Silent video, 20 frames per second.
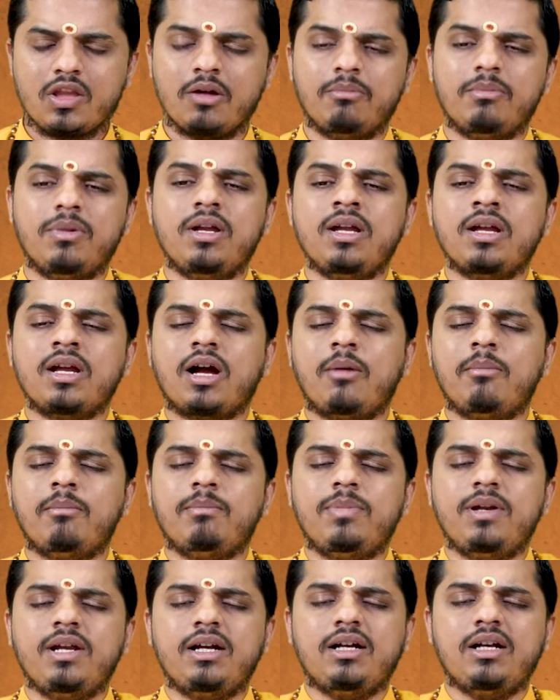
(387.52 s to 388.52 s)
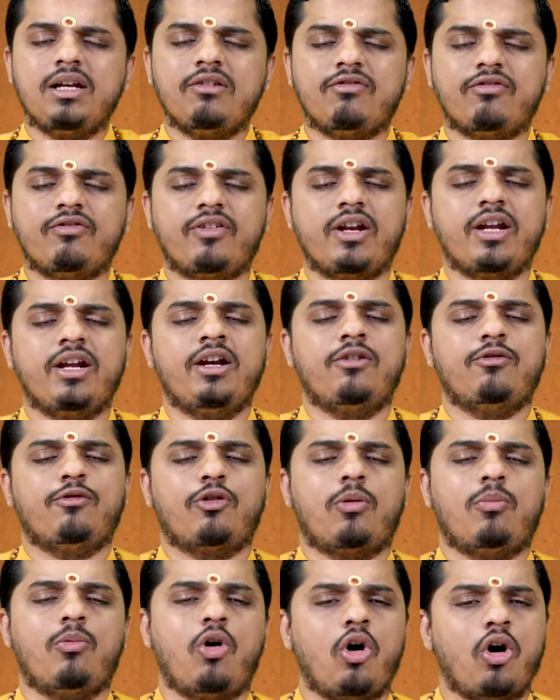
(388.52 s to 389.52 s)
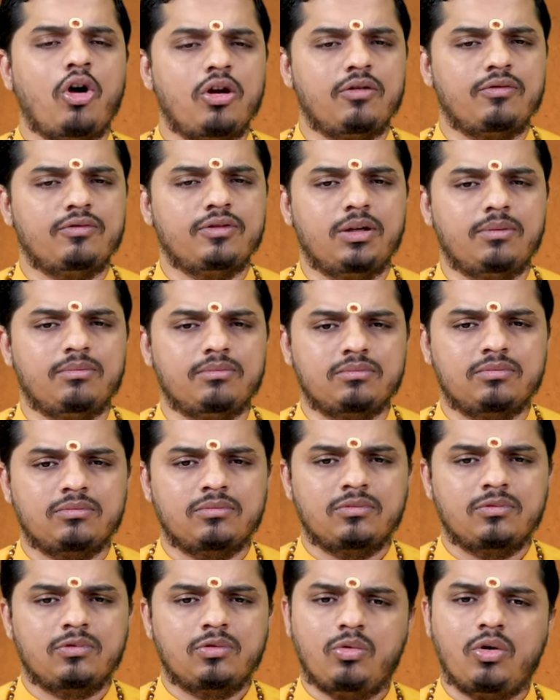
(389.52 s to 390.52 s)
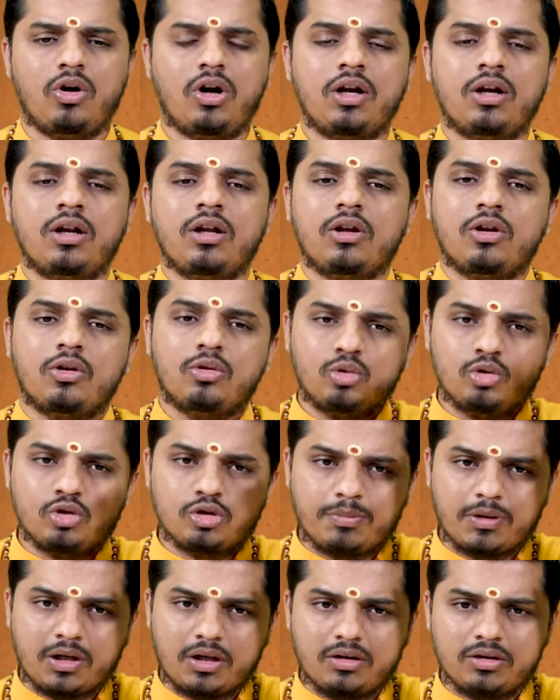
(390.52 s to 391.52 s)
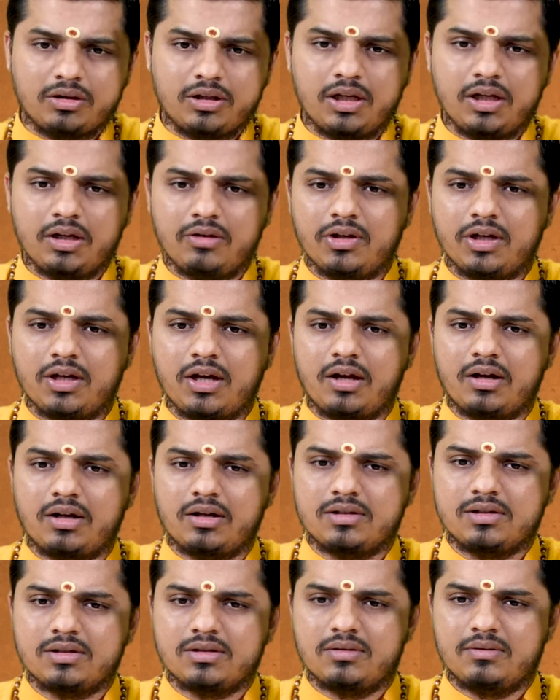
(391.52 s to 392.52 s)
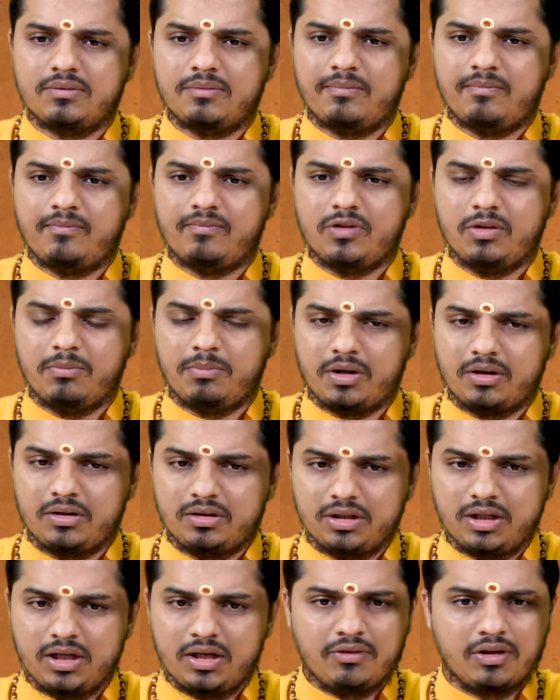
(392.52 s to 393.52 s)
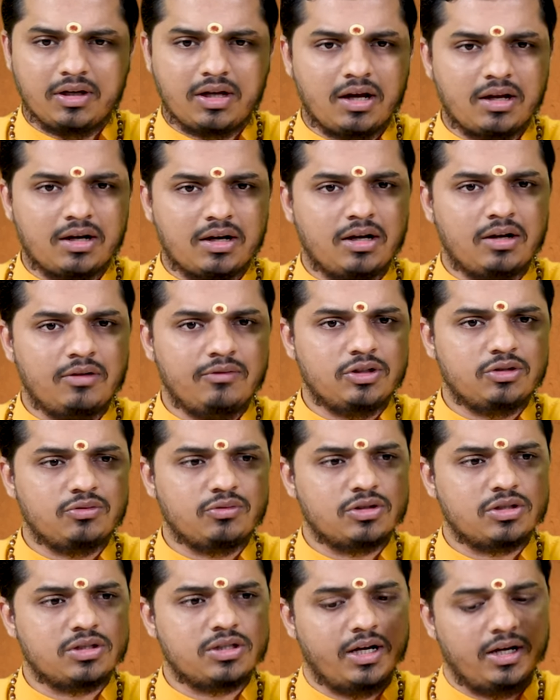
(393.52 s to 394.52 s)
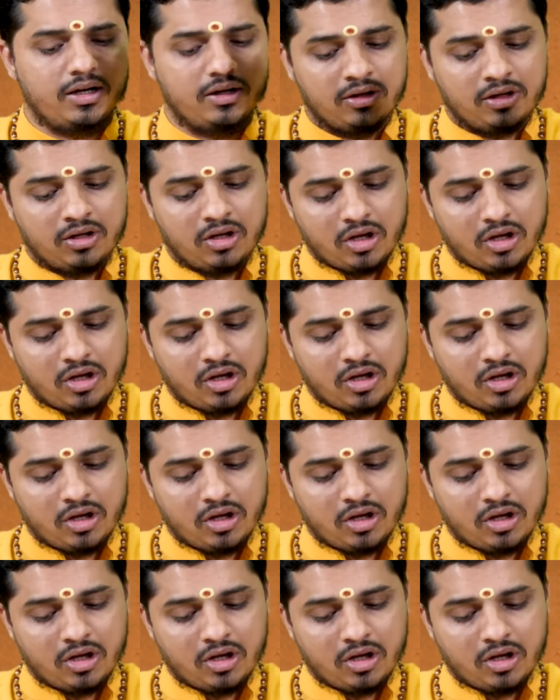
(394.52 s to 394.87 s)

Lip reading: Being completely freed from all of them. What? Those prakritehe vikaras. The prakritehe vikaraha which was said.